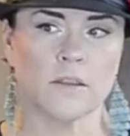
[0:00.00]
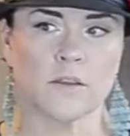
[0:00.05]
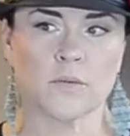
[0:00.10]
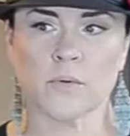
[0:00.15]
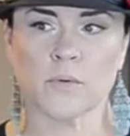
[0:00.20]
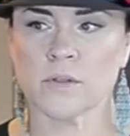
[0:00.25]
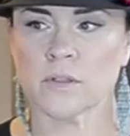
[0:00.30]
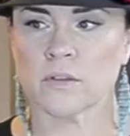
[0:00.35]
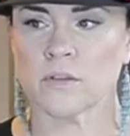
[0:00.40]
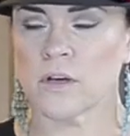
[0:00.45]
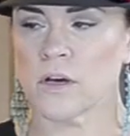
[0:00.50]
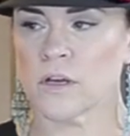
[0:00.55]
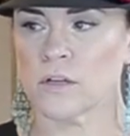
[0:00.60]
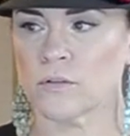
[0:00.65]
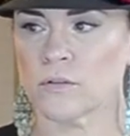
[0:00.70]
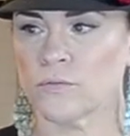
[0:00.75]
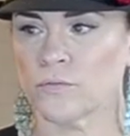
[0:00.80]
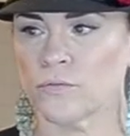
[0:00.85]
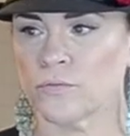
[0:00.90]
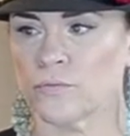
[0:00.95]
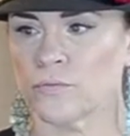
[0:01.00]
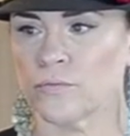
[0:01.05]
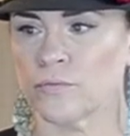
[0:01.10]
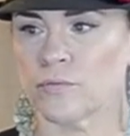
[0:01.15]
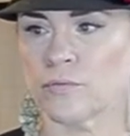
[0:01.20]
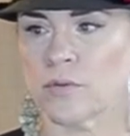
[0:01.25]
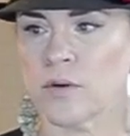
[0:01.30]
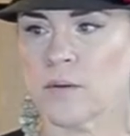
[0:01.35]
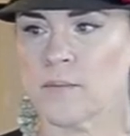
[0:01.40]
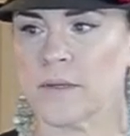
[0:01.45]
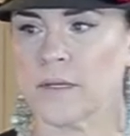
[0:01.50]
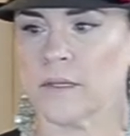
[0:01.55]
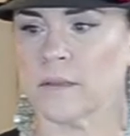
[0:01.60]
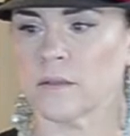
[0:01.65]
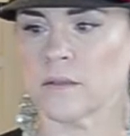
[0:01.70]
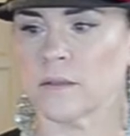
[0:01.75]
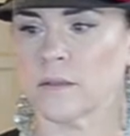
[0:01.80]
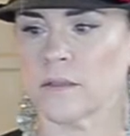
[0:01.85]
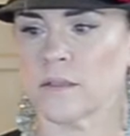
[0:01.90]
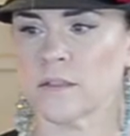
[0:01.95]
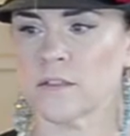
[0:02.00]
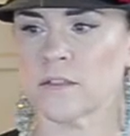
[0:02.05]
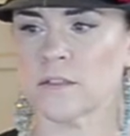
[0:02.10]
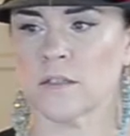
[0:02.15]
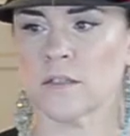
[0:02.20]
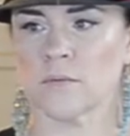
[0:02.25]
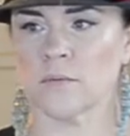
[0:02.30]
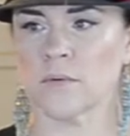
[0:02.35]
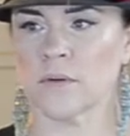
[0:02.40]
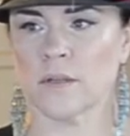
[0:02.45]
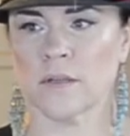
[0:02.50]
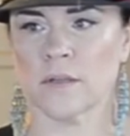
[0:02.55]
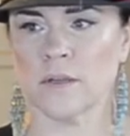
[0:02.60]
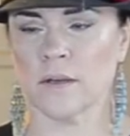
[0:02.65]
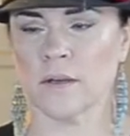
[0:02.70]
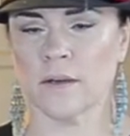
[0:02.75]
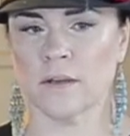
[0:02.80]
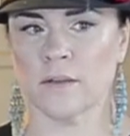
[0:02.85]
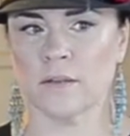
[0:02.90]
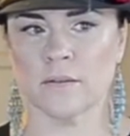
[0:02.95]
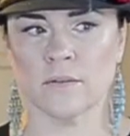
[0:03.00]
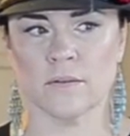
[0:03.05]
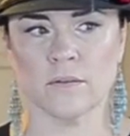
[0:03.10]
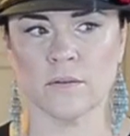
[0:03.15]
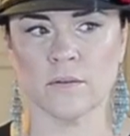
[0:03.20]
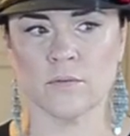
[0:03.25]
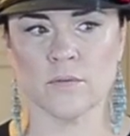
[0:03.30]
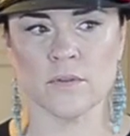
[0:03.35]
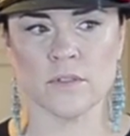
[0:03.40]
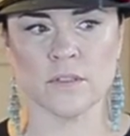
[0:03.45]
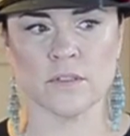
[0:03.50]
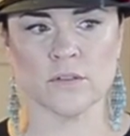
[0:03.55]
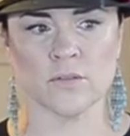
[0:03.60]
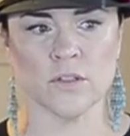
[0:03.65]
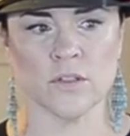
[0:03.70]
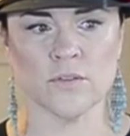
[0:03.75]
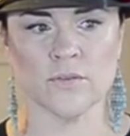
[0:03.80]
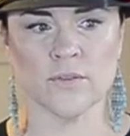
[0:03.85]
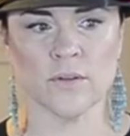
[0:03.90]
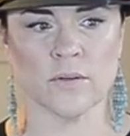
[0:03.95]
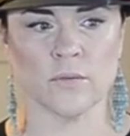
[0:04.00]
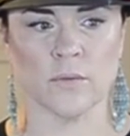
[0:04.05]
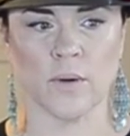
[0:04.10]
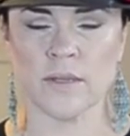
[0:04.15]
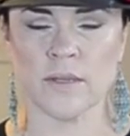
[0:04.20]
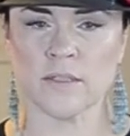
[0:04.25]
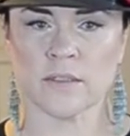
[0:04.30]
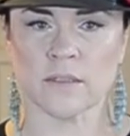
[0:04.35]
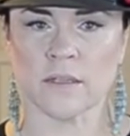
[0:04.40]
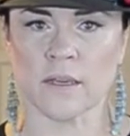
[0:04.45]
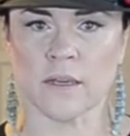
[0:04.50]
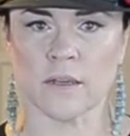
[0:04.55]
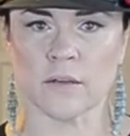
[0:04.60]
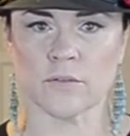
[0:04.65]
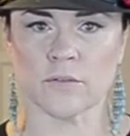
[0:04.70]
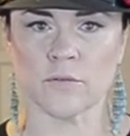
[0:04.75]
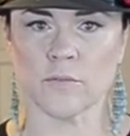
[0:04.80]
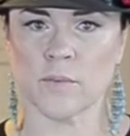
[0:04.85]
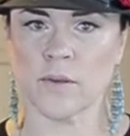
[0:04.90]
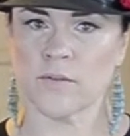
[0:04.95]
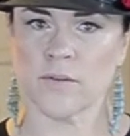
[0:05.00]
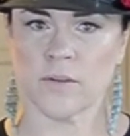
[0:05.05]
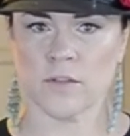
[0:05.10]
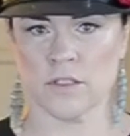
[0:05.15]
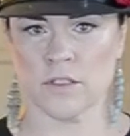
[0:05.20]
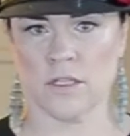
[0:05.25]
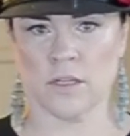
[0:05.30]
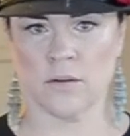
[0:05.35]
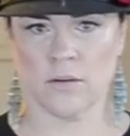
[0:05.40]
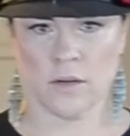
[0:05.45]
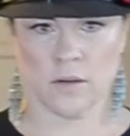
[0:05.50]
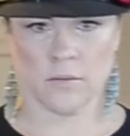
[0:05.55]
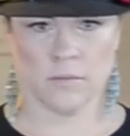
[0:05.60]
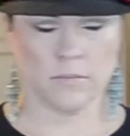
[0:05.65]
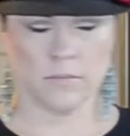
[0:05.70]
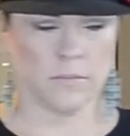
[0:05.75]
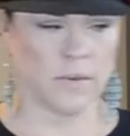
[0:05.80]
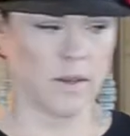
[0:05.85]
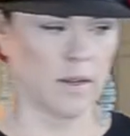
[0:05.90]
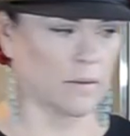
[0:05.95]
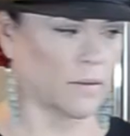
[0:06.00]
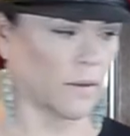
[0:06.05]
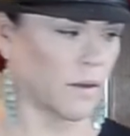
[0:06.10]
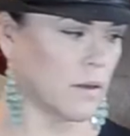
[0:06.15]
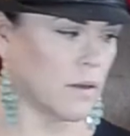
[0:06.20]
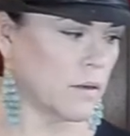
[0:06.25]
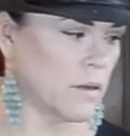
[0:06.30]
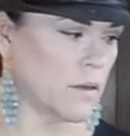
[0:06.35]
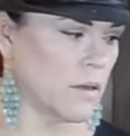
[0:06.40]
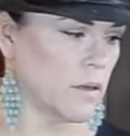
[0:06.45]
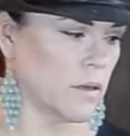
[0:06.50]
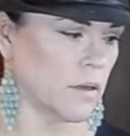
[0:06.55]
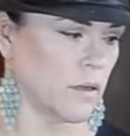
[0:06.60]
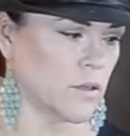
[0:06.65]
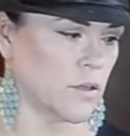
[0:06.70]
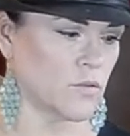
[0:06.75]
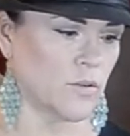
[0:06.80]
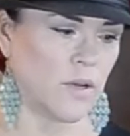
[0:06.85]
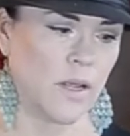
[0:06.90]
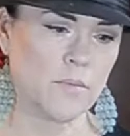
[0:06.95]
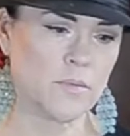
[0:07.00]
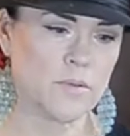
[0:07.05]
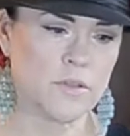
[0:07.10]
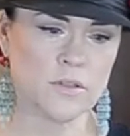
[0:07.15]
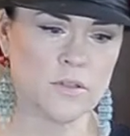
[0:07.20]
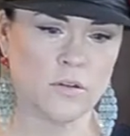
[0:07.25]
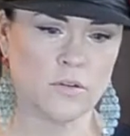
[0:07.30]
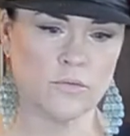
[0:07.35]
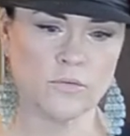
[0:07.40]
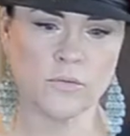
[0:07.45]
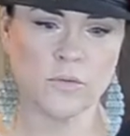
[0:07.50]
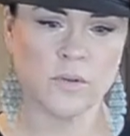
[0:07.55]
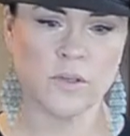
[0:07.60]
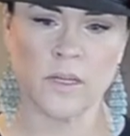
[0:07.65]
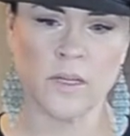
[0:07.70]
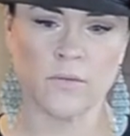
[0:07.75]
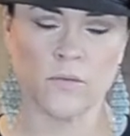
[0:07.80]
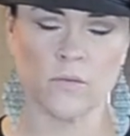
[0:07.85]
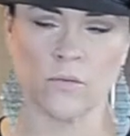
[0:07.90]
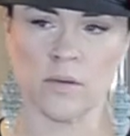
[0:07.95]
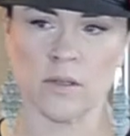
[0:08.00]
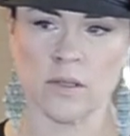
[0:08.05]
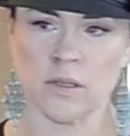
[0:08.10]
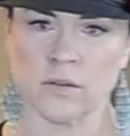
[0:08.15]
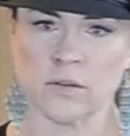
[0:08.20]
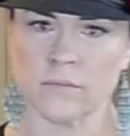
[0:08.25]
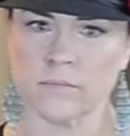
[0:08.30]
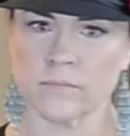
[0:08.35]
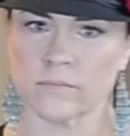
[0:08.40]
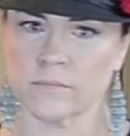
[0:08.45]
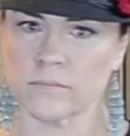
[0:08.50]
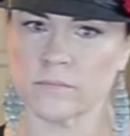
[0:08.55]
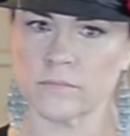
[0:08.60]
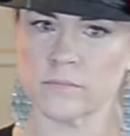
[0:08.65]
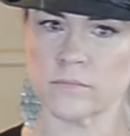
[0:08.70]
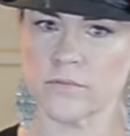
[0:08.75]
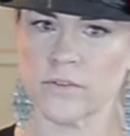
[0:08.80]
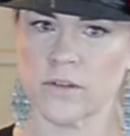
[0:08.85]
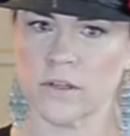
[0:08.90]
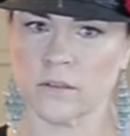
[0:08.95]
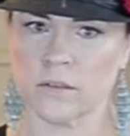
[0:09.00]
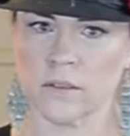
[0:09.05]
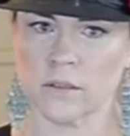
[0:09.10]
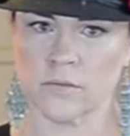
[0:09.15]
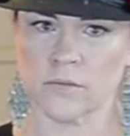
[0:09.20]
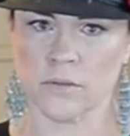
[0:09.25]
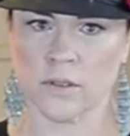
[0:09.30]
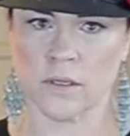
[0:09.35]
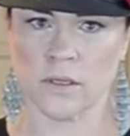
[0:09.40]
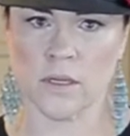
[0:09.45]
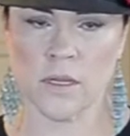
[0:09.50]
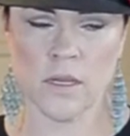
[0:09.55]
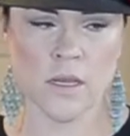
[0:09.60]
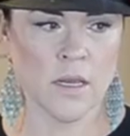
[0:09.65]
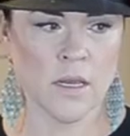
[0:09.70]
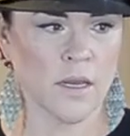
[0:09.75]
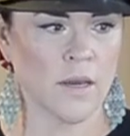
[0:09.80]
There weren't a lot of, it was sort of a wasteland to be a vegetarian back then, and I tried with the tofu and never really fell in love with it.